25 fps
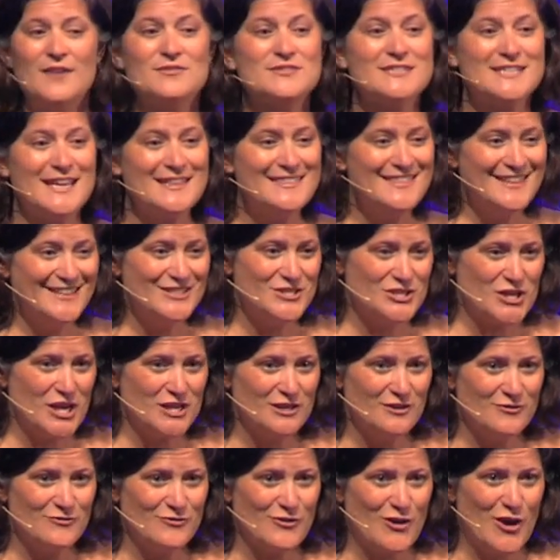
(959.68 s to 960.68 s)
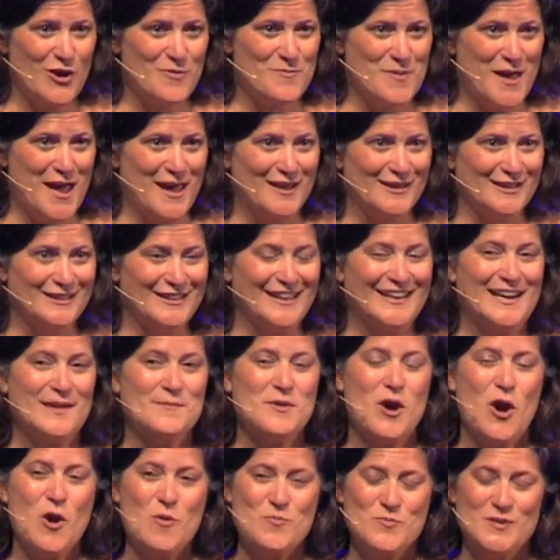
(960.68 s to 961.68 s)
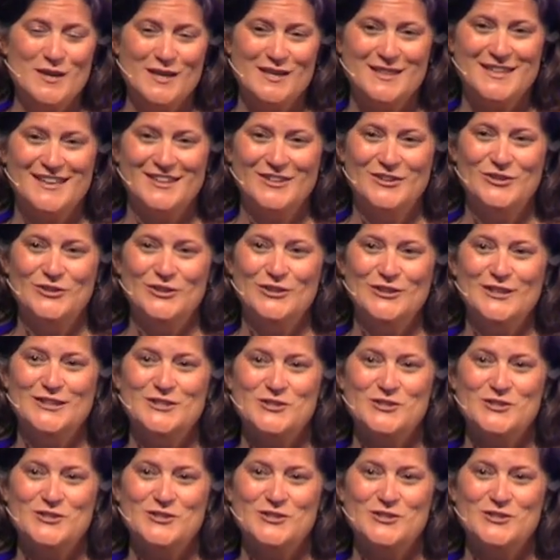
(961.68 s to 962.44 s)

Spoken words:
I've set the agenda for our panel, and I'm hoping that you'll